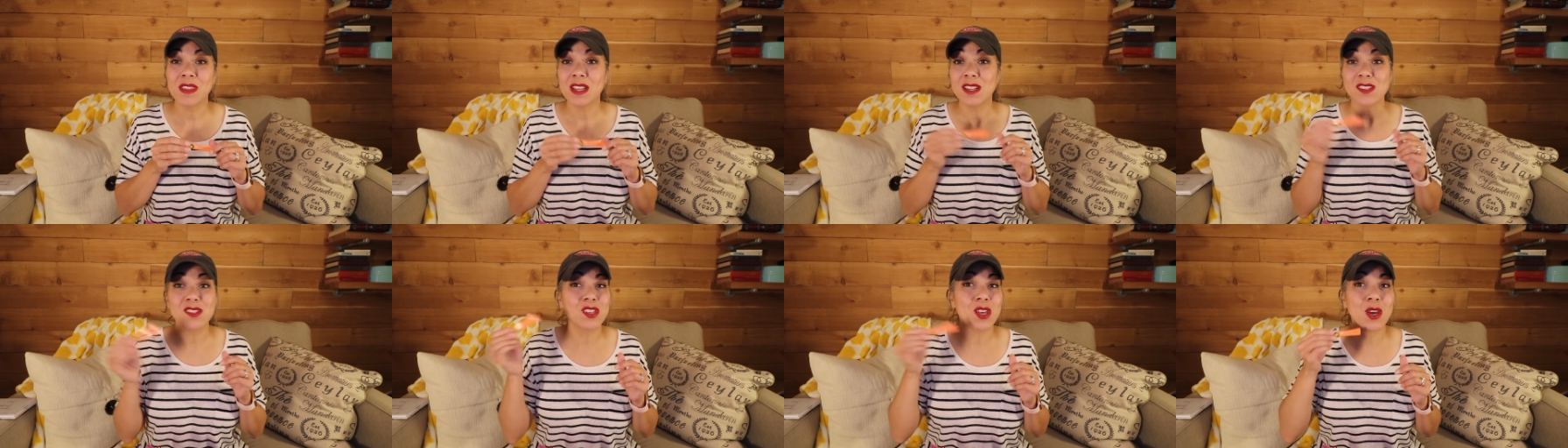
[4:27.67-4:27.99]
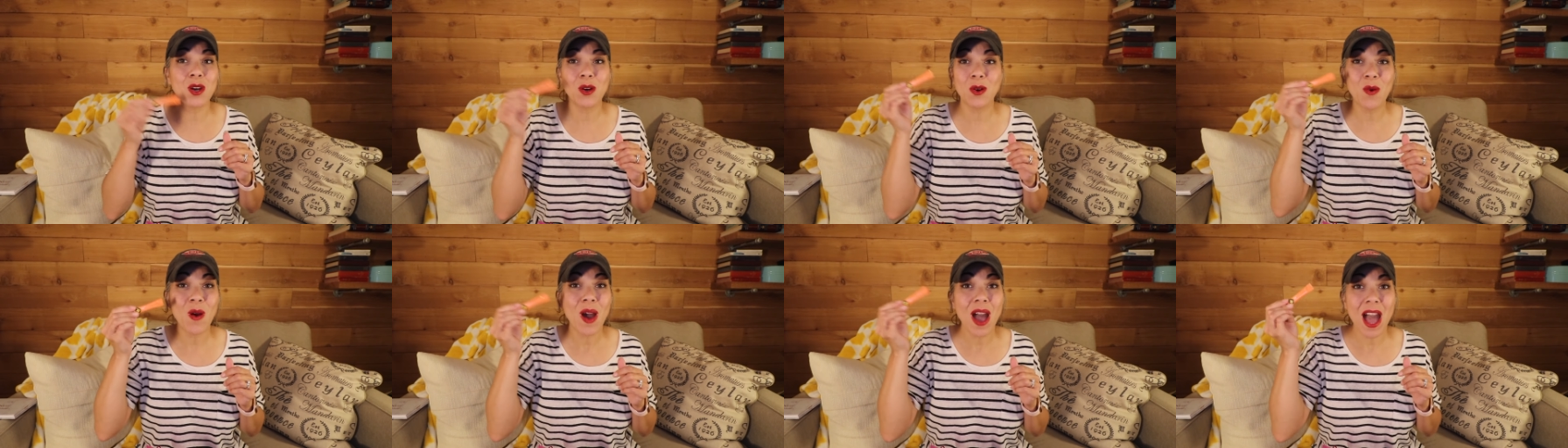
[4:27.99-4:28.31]

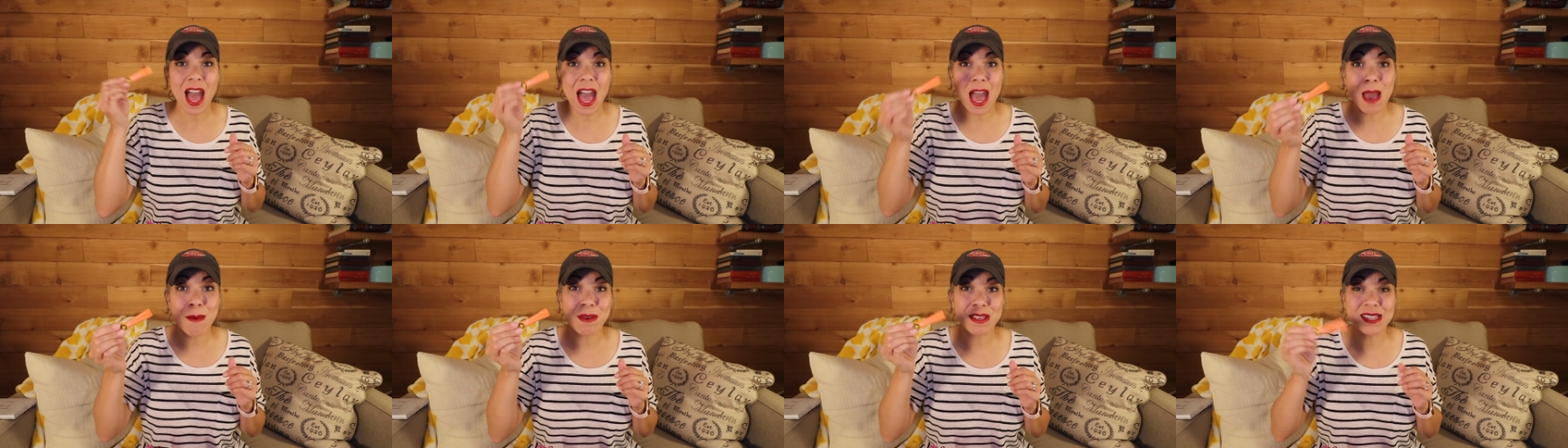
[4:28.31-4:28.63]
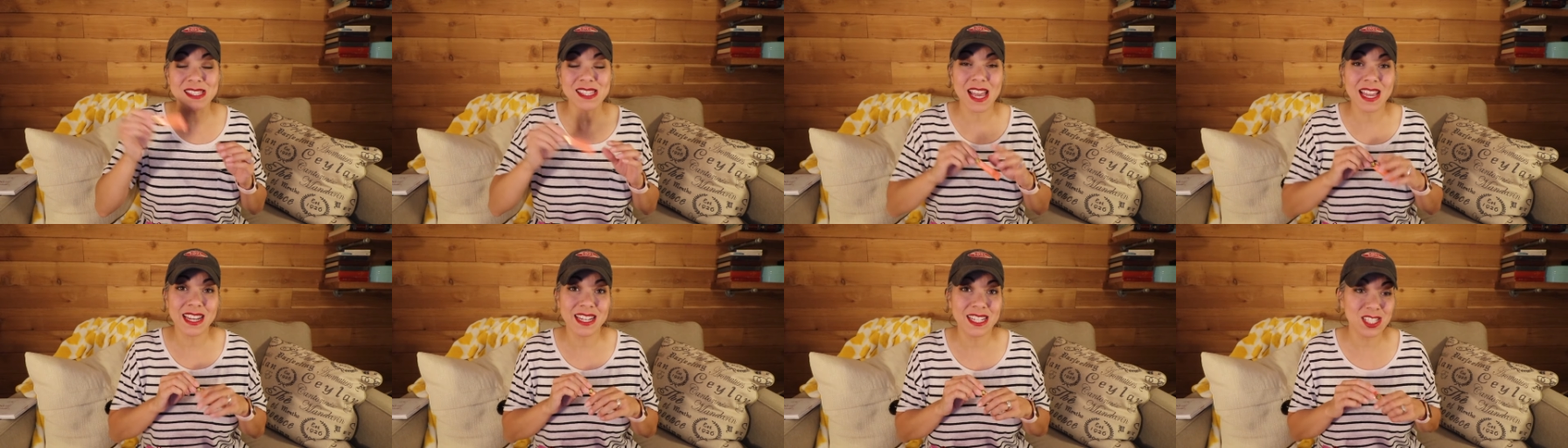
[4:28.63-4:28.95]
So I'm
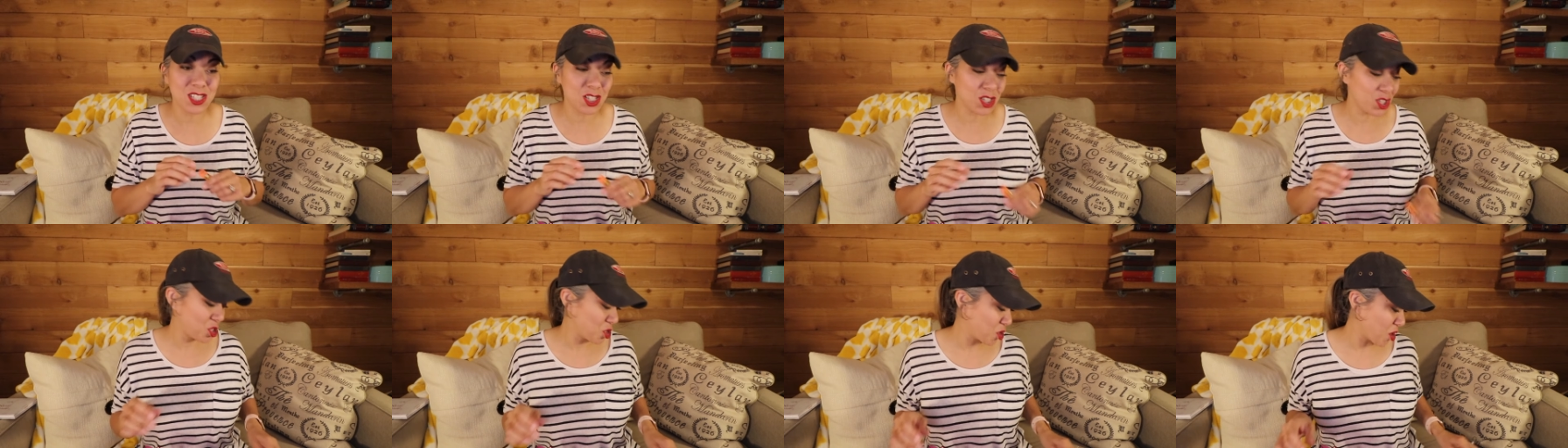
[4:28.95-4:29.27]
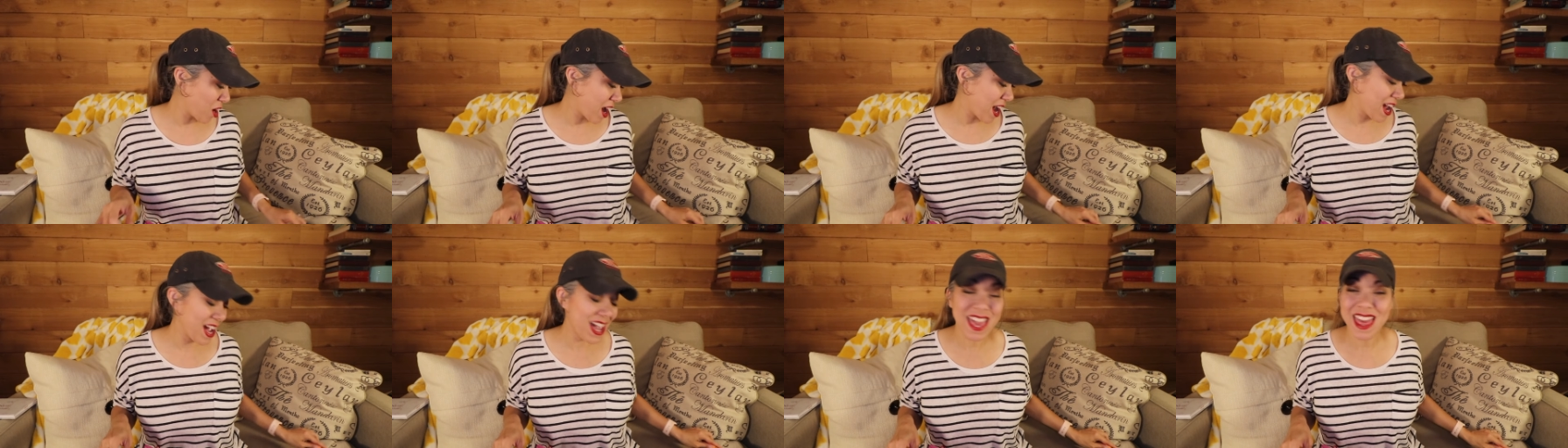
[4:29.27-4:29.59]
excited to
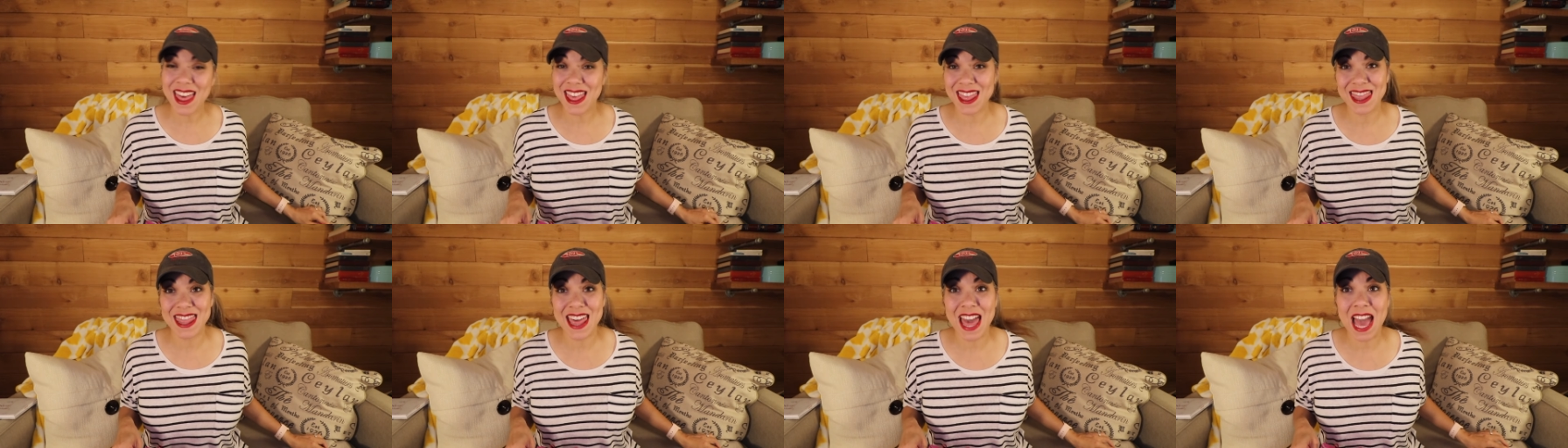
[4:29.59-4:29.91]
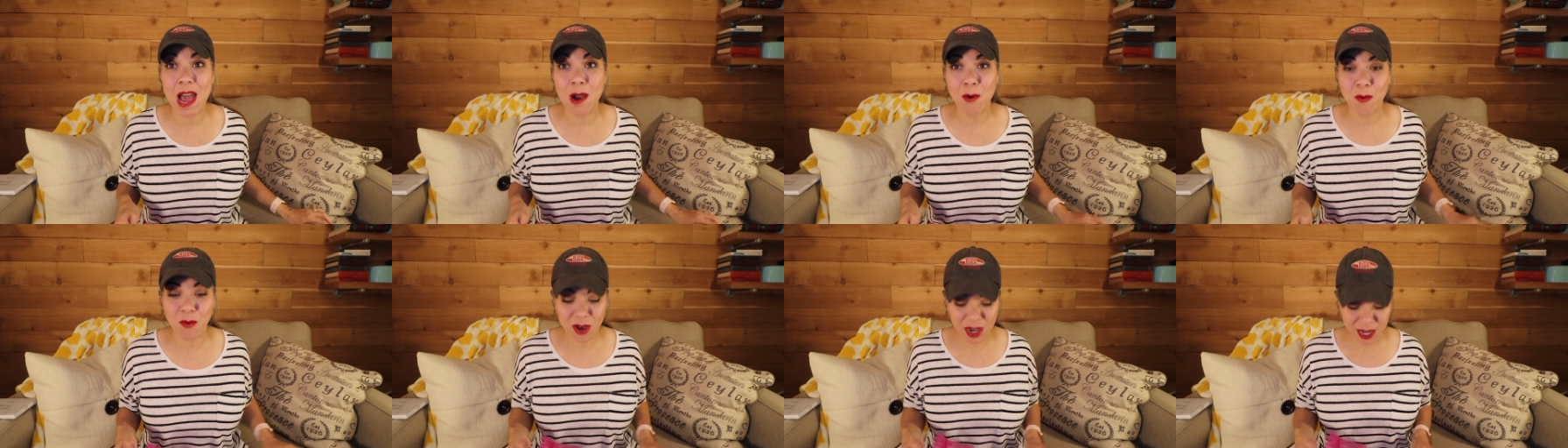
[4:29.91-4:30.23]
try
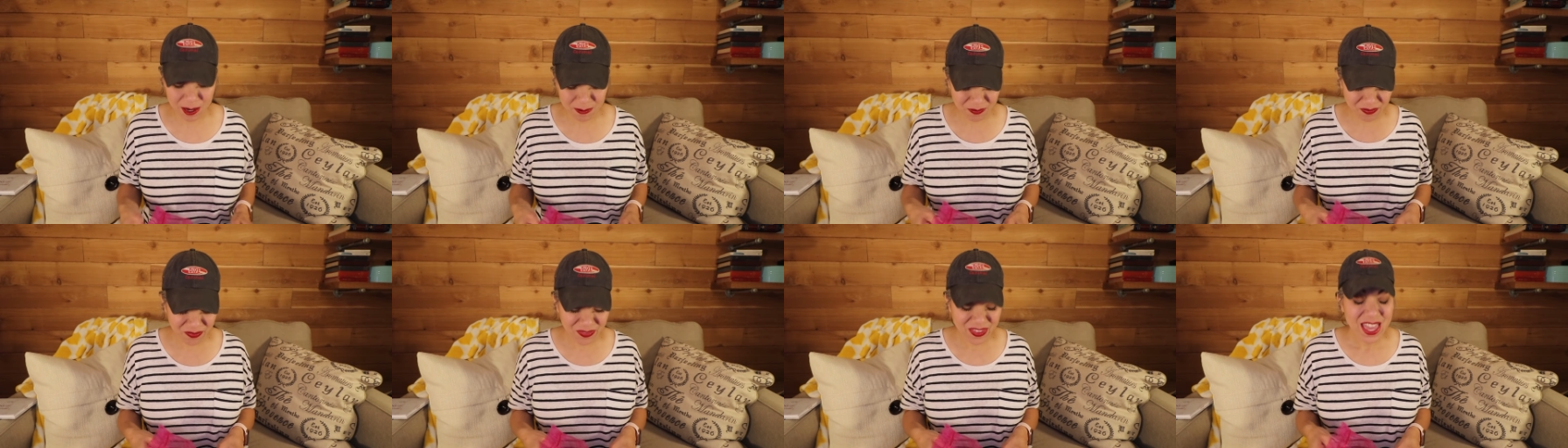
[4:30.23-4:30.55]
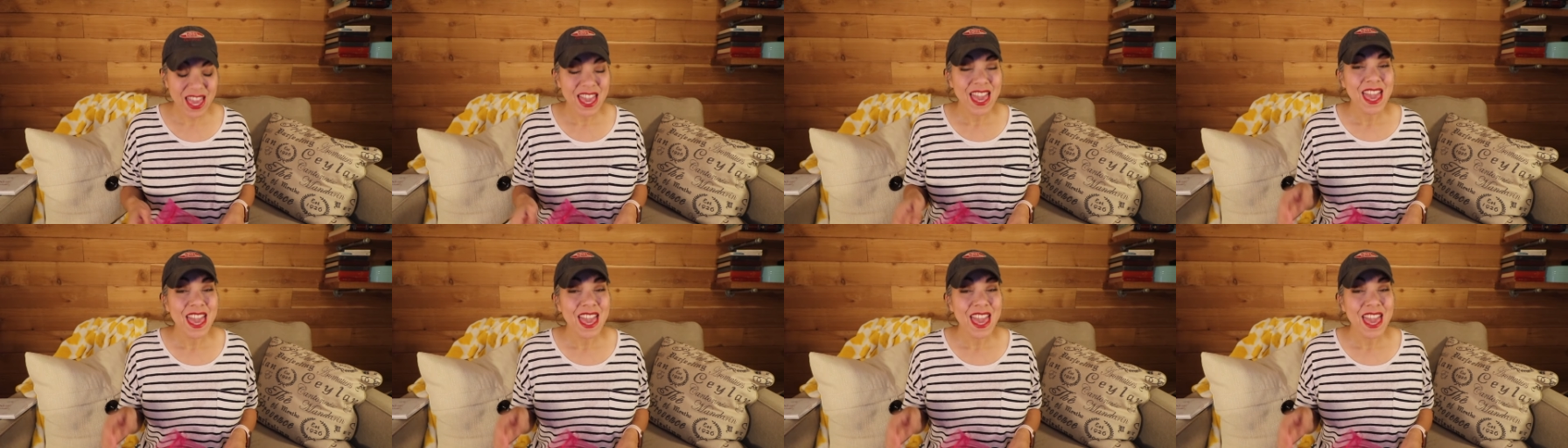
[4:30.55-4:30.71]
that one.